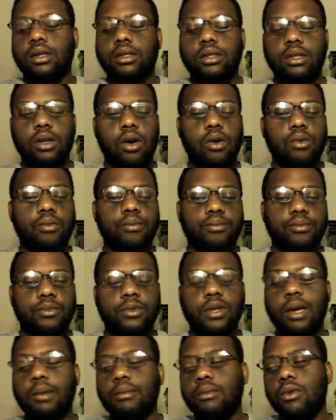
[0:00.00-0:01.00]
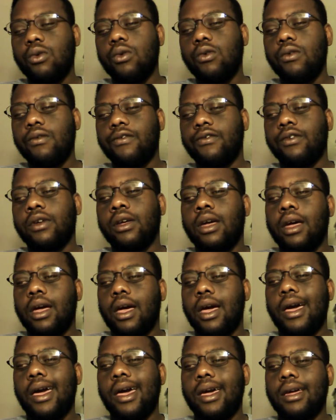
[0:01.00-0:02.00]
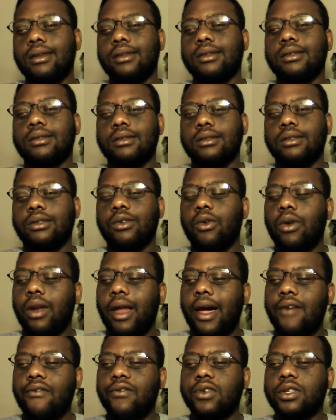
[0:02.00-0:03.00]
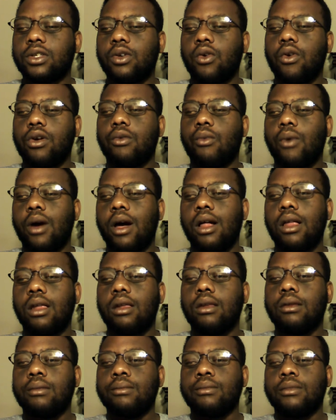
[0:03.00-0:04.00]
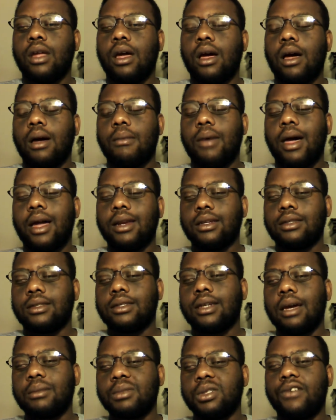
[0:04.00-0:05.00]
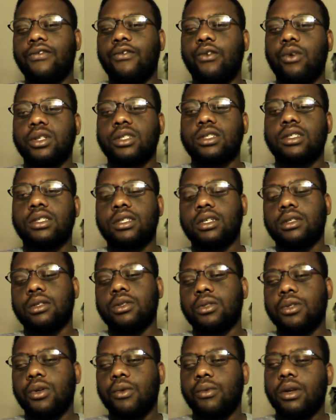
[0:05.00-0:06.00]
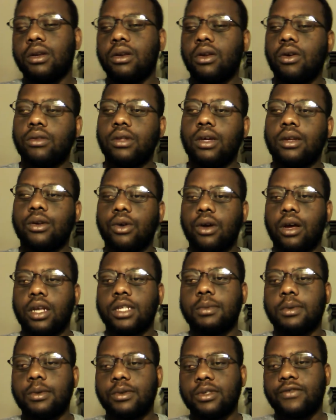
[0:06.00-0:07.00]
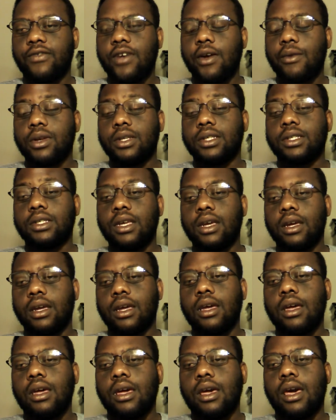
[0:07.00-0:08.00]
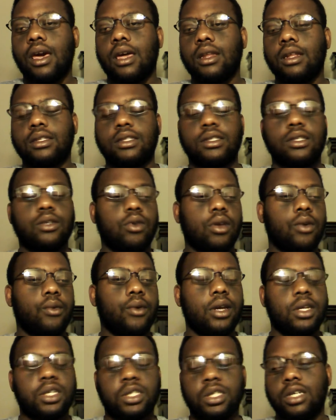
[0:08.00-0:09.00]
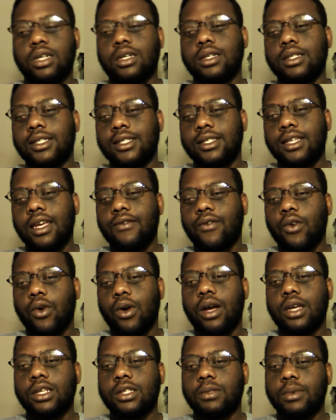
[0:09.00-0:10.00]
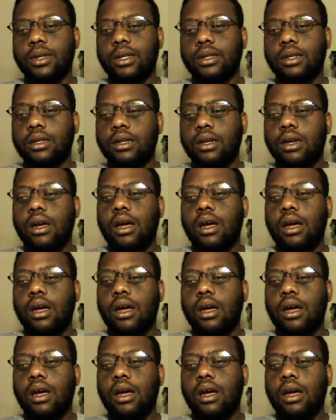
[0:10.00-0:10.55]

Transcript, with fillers: So they move and their life is going well. Um, at the time she forged the signature, we know that her husband was very sick, and it's the only way she could save her husband.